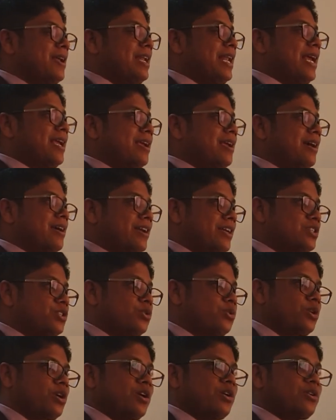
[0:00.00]
like a
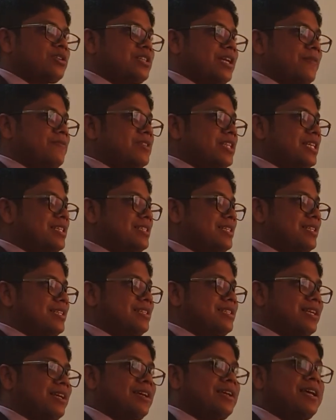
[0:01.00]
restaurant or something. This
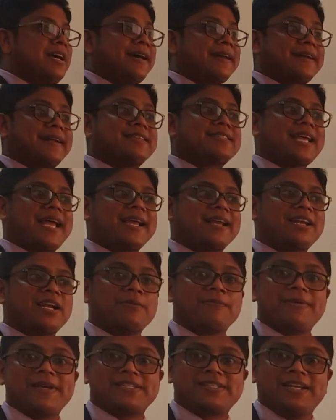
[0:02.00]
is a
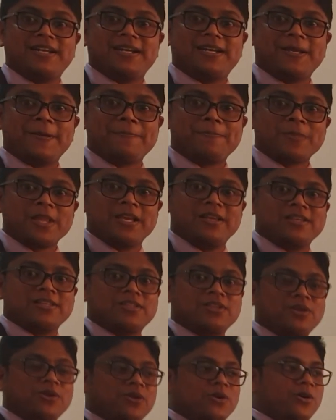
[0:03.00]
recycling facility.
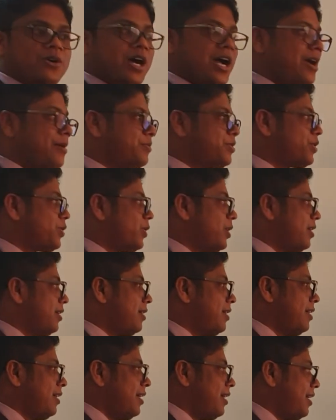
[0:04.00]
So I'm
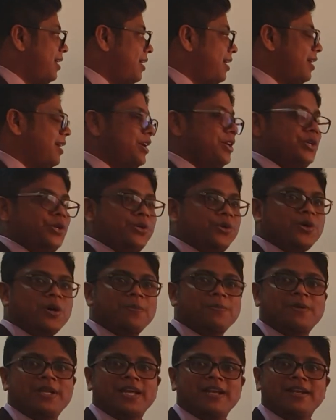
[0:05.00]
sure you
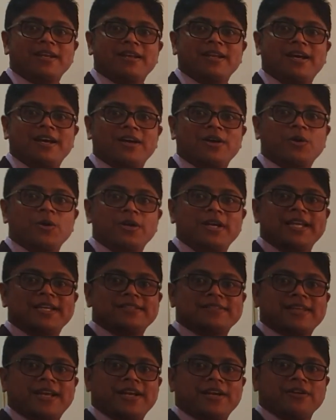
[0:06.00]
obtain a good
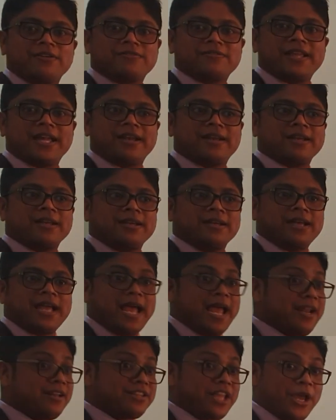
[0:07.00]
insight of that.
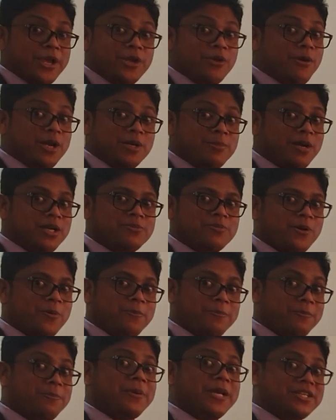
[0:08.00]
And thank you very much
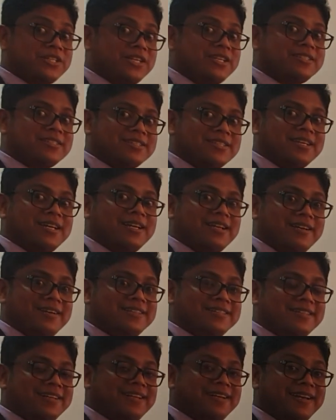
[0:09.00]
for patience
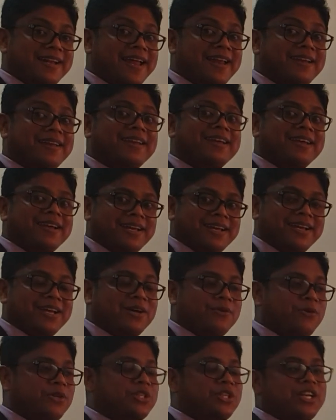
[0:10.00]
listening and
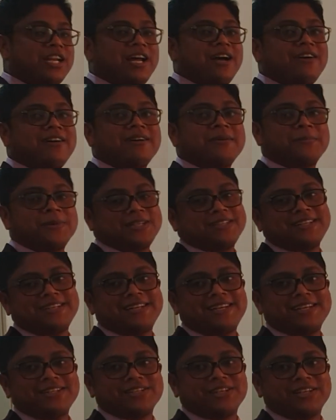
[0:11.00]
watching our
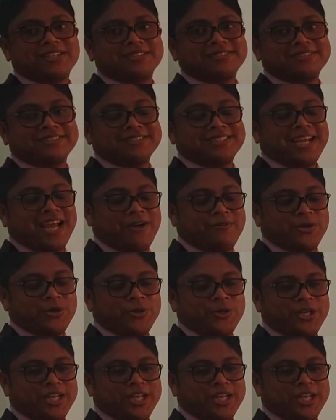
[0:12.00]
presentation. Have a good